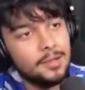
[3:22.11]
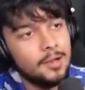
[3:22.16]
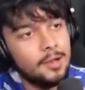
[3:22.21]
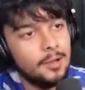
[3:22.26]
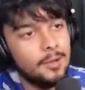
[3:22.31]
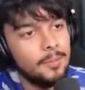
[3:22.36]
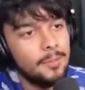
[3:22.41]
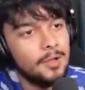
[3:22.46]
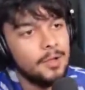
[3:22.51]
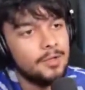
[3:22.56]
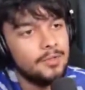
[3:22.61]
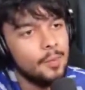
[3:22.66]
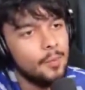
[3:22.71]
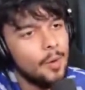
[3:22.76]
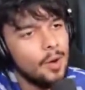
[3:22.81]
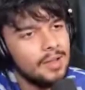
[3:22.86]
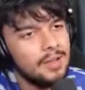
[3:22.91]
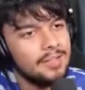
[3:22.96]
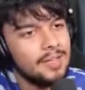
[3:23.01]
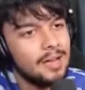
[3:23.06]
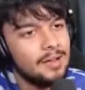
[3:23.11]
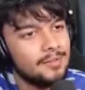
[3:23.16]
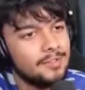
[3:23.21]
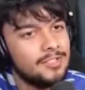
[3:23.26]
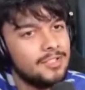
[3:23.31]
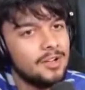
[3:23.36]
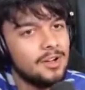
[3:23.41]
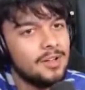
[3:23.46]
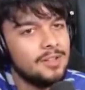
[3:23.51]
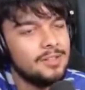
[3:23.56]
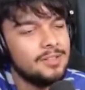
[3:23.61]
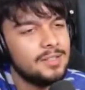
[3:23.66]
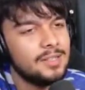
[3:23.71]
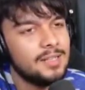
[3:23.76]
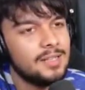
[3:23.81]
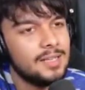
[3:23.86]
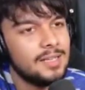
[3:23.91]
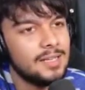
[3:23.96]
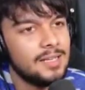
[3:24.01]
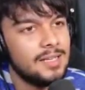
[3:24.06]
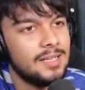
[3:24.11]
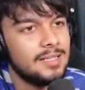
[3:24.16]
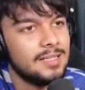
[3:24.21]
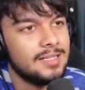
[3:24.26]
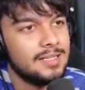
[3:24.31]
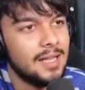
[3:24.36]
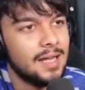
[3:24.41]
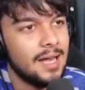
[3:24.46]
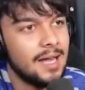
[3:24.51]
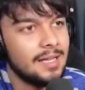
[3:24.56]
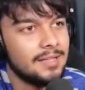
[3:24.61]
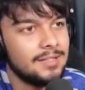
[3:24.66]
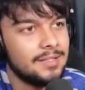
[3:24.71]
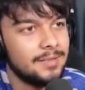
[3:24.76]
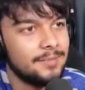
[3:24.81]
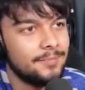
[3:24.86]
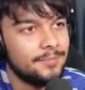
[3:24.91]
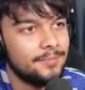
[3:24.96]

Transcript: Um, the one downside is that